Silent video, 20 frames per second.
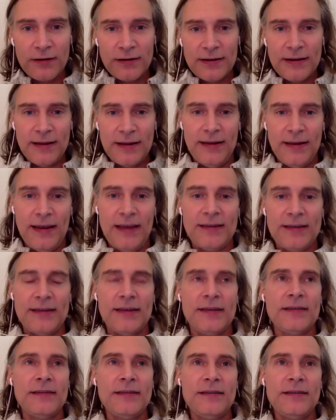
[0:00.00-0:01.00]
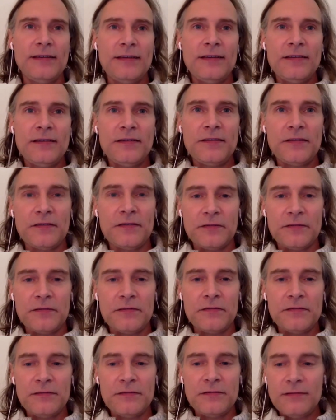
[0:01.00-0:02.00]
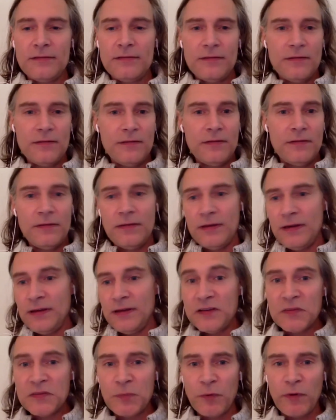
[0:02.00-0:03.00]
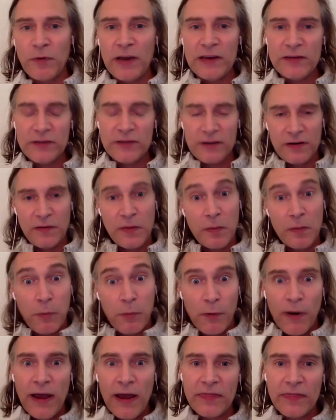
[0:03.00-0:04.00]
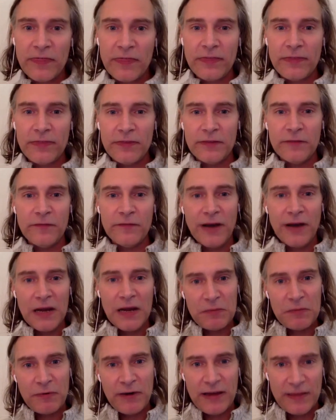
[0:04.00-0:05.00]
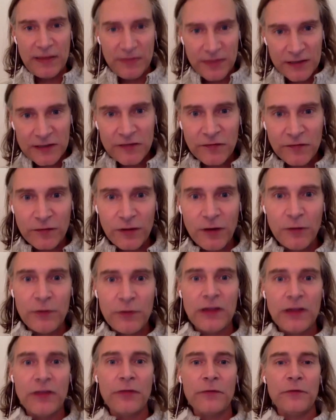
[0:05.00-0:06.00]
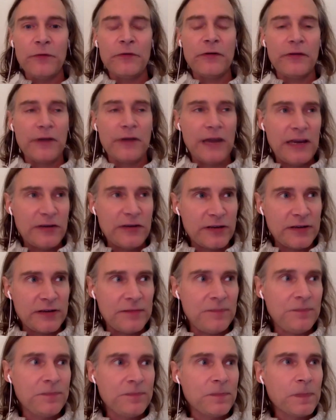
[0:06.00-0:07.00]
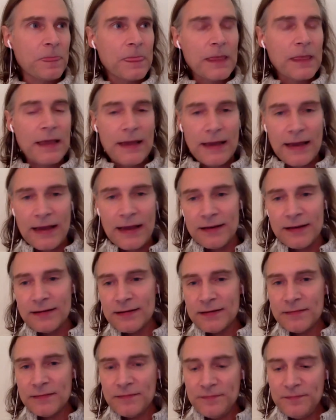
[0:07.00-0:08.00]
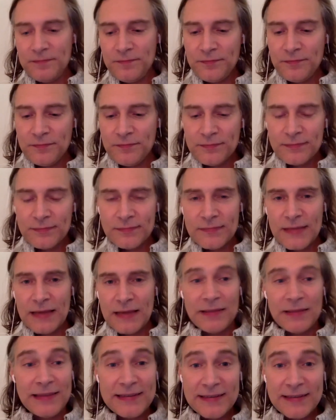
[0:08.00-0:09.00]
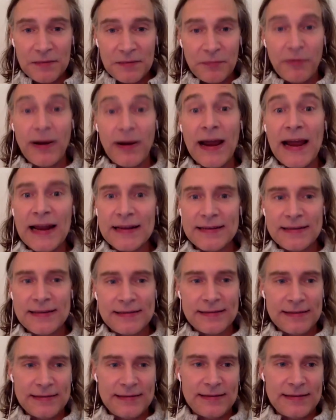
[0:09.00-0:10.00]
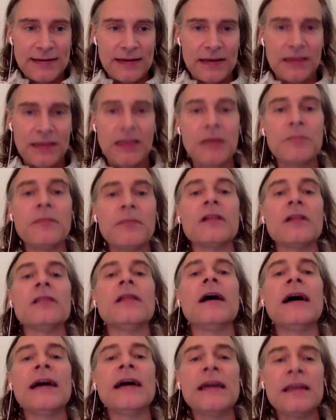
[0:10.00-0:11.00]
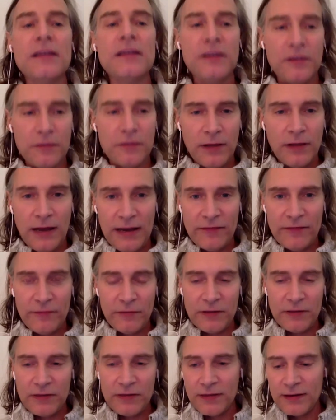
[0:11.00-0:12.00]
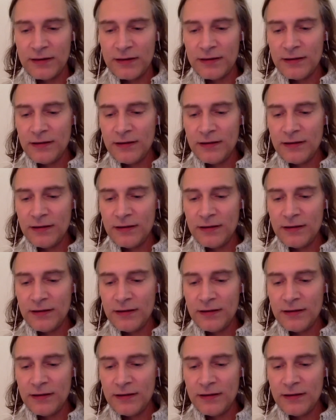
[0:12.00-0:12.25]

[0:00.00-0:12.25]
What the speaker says: connected to the inspiration, the breath, the divine breath that's flowing through creation. And listen, practice listening, and then align your life with the